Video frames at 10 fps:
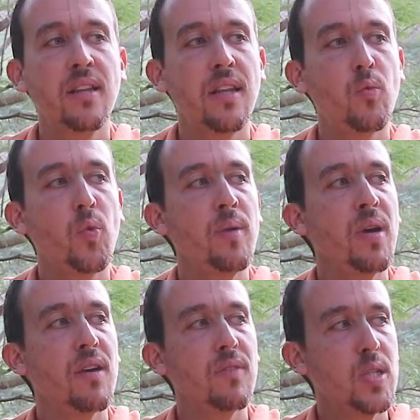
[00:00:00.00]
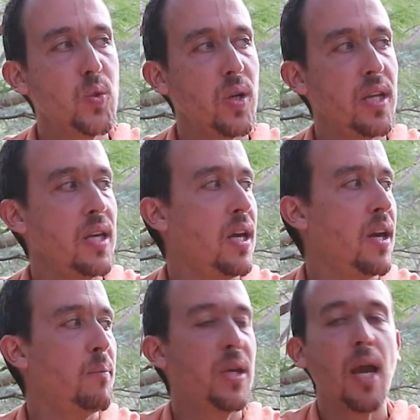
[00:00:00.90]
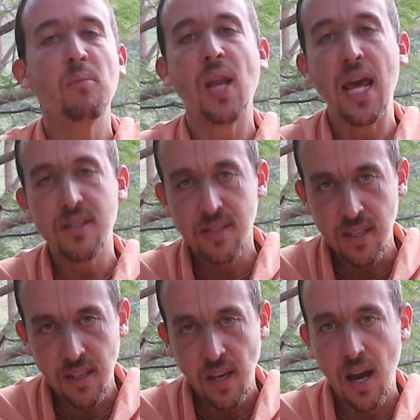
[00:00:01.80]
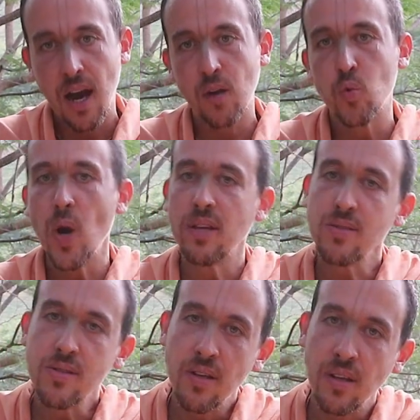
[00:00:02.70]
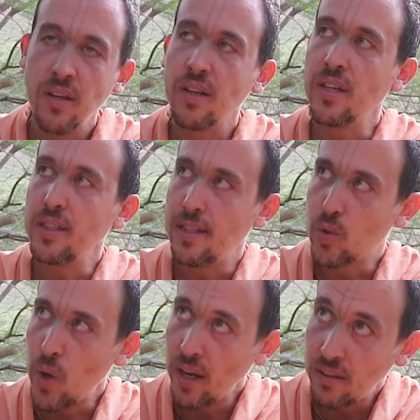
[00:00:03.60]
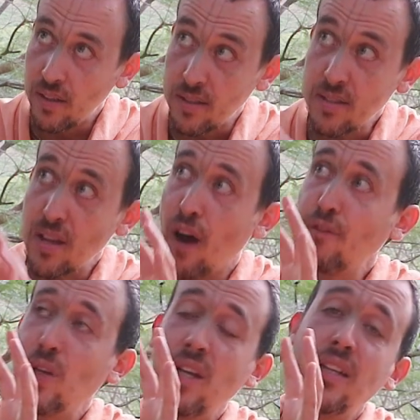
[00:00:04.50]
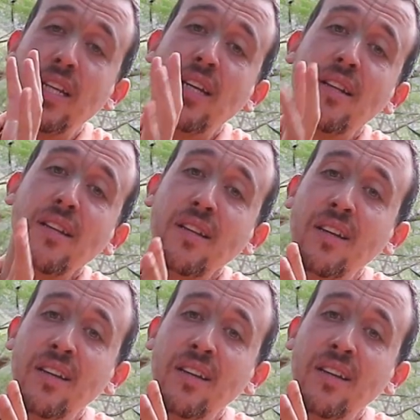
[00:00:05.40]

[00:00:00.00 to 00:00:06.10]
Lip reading: that we may eventually become lazy and rest in the greatness of the ideal,